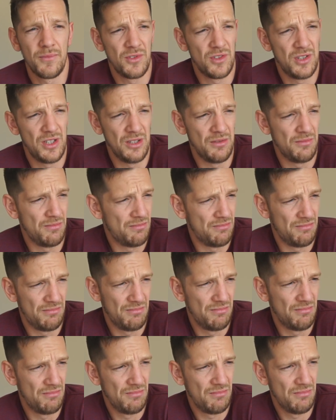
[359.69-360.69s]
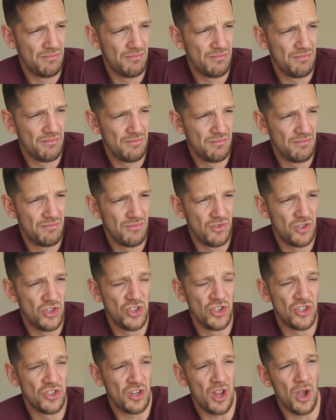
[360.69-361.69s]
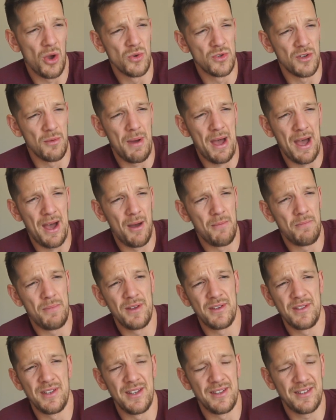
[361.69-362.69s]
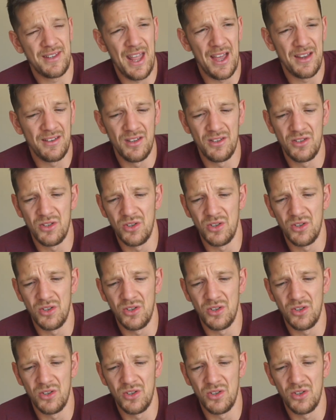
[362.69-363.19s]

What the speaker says: She just goes about her business, gets it